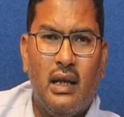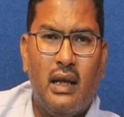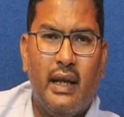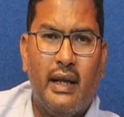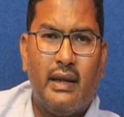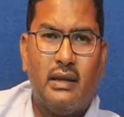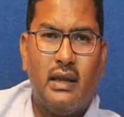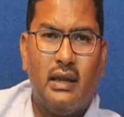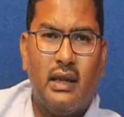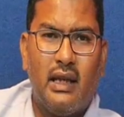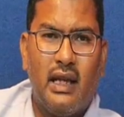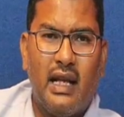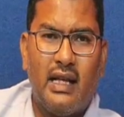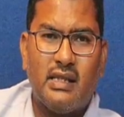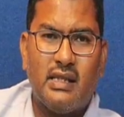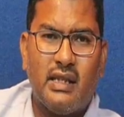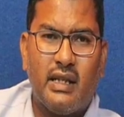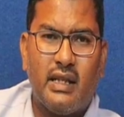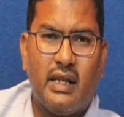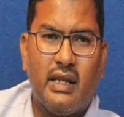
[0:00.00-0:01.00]
like that
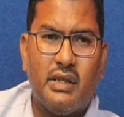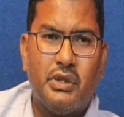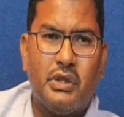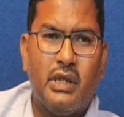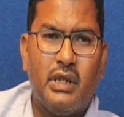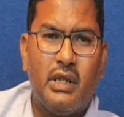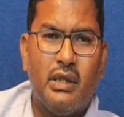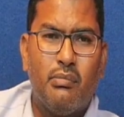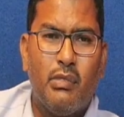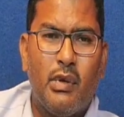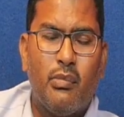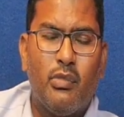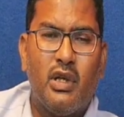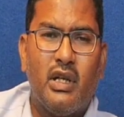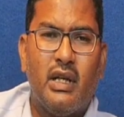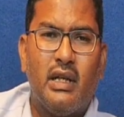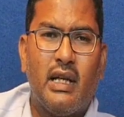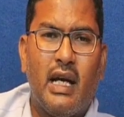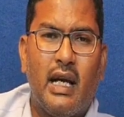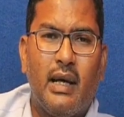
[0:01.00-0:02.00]
Elastic Cache, in
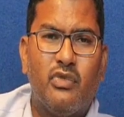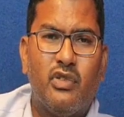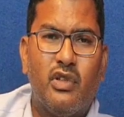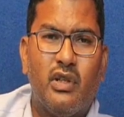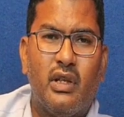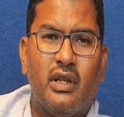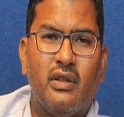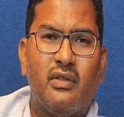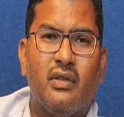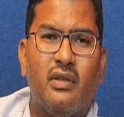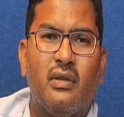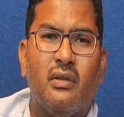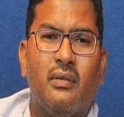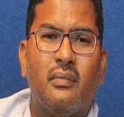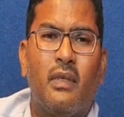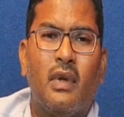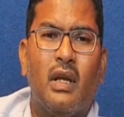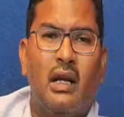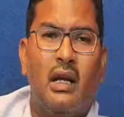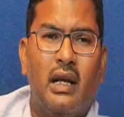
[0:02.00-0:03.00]
memory, time series,
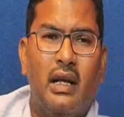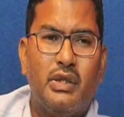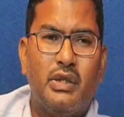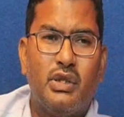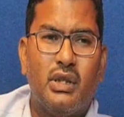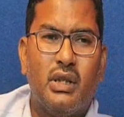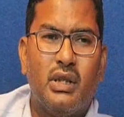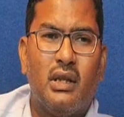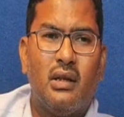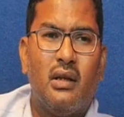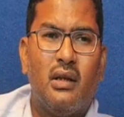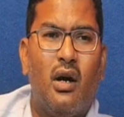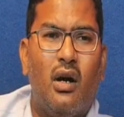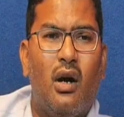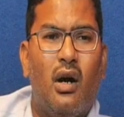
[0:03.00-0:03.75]
ledger.